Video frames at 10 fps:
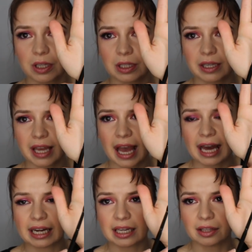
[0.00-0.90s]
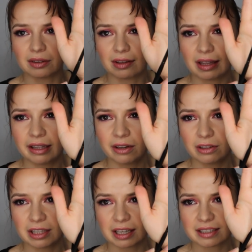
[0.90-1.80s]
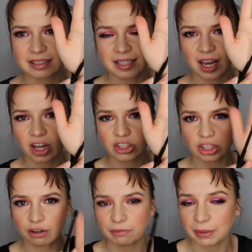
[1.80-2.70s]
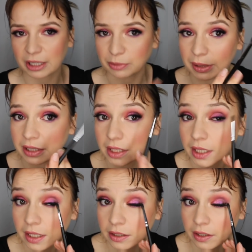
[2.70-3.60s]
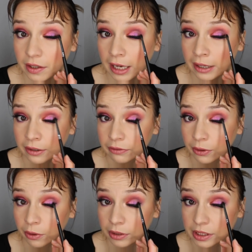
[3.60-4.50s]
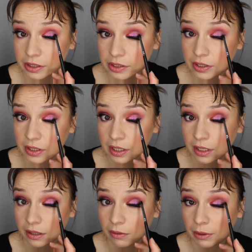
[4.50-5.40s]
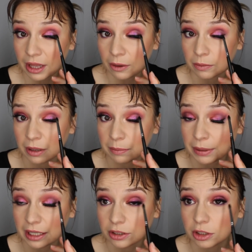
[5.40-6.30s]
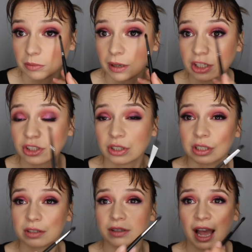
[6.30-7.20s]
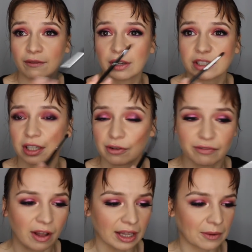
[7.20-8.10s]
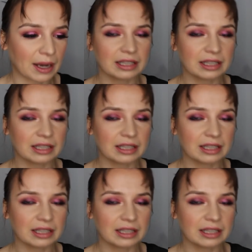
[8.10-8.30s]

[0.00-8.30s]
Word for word: like adding a little, like a touch of pigment to the outer corners without it being too much or having a ton of fallout.